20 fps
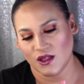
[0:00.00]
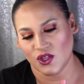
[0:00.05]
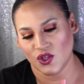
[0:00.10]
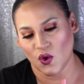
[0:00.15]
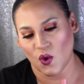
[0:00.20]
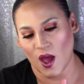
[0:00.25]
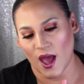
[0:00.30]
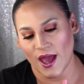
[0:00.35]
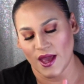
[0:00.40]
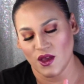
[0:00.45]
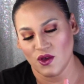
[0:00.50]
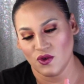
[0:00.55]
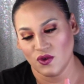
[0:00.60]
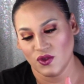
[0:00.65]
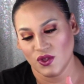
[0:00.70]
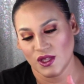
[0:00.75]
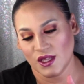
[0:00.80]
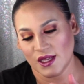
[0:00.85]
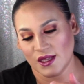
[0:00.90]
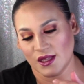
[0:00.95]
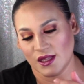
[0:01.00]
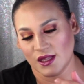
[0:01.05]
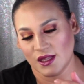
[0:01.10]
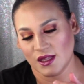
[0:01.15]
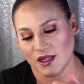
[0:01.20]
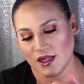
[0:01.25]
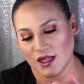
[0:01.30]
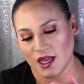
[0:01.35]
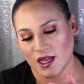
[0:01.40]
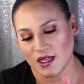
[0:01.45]
So I used
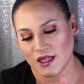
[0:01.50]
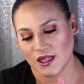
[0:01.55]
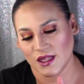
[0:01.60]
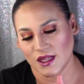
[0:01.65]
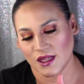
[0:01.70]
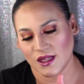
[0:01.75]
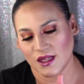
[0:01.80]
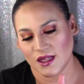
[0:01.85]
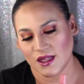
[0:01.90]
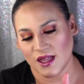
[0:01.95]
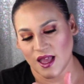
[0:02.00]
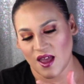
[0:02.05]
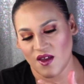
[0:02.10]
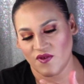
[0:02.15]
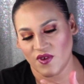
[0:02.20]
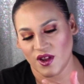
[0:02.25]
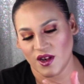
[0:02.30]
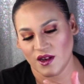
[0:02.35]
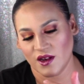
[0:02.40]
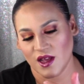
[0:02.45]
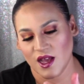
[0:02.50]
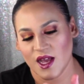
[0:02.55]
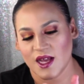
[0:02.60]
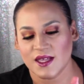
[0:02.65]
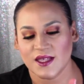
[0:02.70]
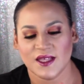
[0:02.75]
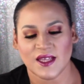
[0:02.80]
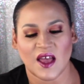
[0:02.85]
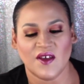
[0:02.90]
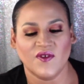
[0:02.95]
6, 7,
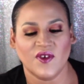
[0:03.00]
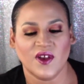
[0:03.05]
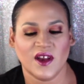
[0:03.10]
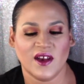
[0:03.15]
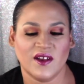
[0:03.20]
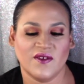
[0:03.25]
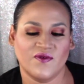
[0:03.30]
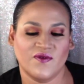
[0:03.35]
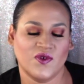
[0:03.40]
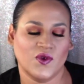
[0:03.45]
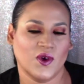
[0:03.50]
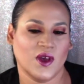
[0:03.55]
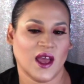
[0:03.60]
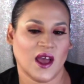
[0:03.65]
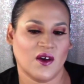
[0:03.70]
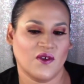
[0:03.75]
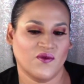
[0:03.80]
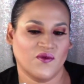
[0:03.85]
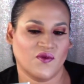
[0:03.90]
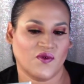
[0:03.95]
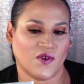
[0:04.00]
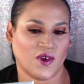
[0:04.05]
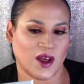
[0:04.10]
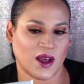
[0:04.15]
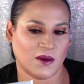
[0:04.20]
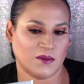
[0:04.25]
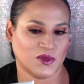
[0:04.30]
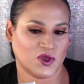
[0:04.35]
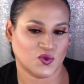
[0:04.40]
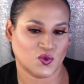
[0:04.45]
7, and if you count
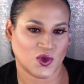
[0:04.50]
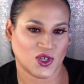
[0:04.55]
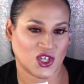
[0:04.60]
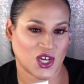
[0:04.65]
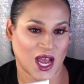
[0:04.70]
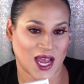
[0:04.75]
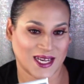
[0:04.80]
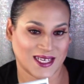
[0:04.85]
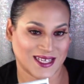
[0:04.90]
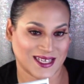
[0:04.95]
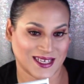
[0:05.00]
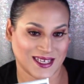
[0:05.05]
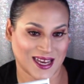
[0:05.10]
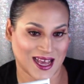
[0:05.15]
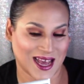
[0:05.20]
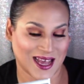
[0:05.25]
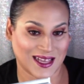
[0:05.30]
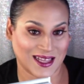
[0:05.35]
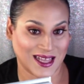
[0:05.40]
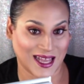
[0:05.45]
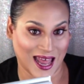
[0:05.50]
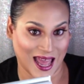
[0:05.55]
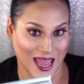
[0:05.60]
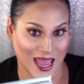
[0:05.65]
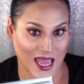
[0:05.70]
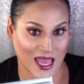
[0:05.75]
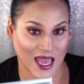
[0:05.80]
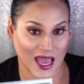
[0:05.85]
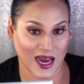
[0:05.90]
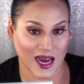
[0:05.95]
Framed, which I did not
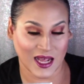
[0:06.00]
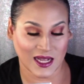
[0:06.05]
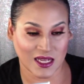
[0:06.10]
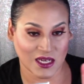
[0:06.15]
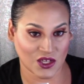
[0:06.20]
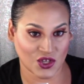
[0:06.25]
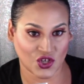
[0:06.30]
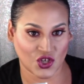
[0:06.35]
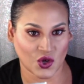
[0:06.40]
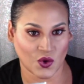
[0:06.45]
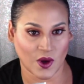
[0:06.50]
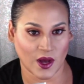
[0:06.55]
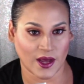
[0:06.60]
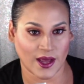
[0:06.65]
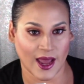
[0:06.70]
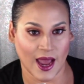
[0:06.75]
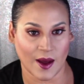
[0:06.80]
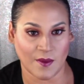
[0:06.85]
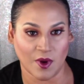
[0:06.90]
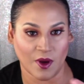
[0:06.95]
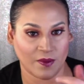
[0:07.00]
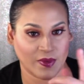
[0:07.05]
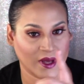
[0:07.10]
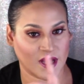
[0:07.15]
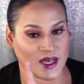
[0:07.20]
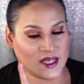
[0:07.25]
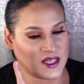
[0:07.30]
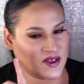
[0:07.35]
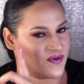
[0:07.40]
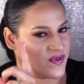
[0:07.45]
like and I didn't show on camera
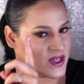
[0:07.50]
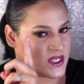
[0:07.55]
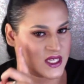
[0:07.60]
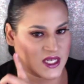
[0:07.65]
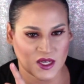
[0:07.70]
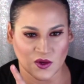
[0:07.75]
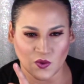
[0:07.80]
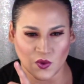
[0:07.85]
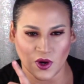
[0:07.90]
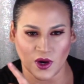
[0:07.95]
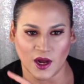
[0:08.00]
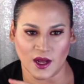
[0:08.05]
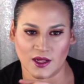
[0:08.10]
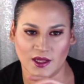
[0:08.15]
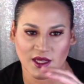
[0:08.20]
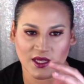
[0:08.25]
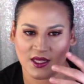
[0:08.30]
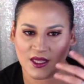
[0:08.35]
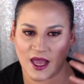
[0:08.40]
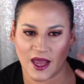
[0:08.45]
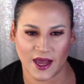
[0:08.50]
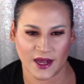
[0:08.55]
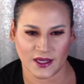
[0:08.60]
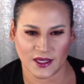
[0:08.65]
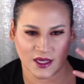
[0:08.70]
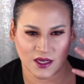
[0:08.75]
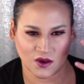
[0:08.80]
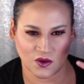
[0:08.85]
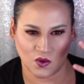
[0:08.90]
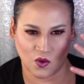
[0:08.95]
because if it didn't work on this eye, I
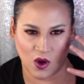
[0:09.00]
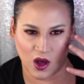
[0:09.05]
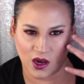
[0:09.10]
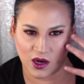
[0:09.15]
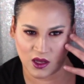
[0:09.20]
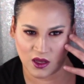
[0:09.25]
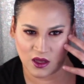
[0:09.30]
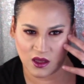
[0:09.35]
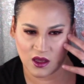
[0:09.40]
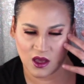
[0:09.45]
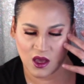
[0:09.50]
didn't want to